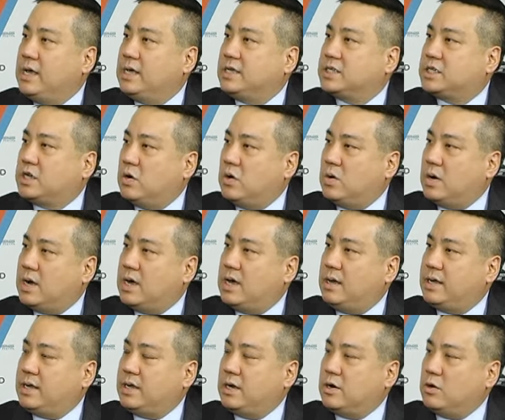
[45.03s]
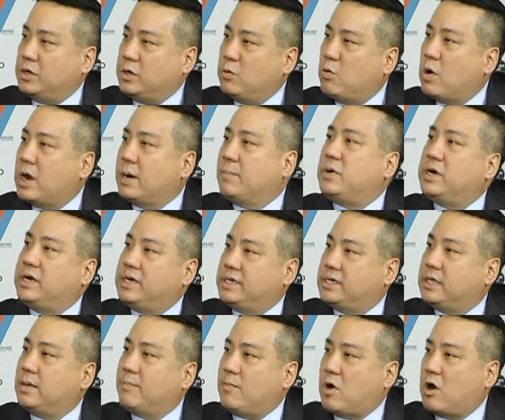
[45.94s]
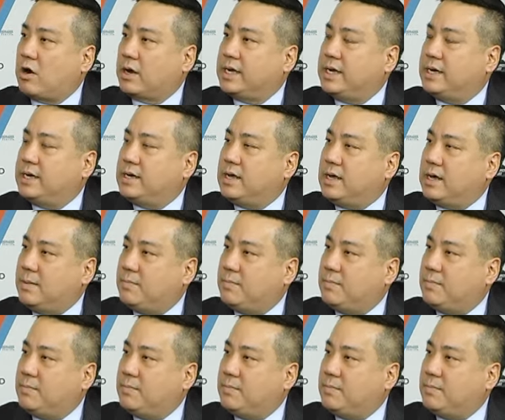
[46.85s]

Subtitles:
So you want to put it to the market,